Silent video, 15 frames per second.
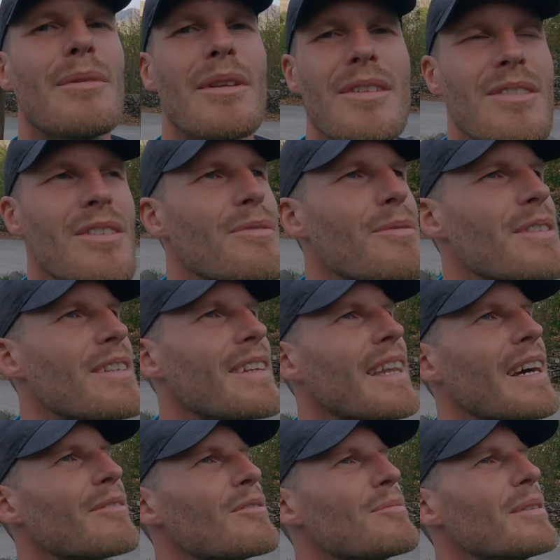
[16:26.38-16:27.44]
Well, there's no risk of
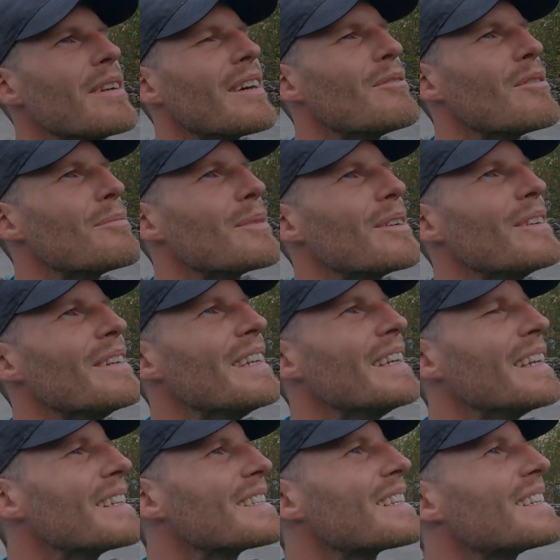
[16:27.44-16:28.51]
that with me, I won't be going in
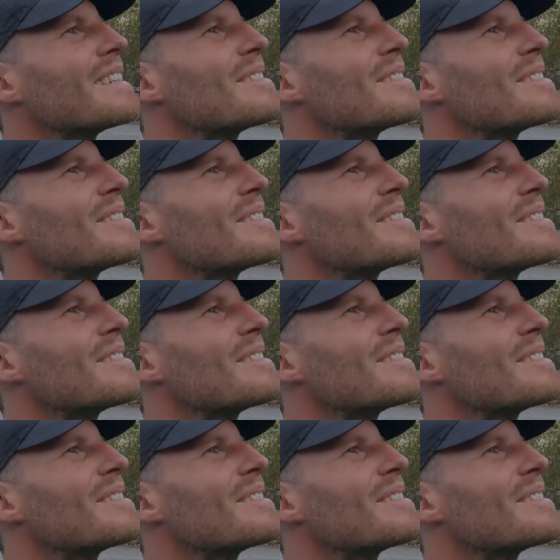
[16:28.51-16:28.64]
it.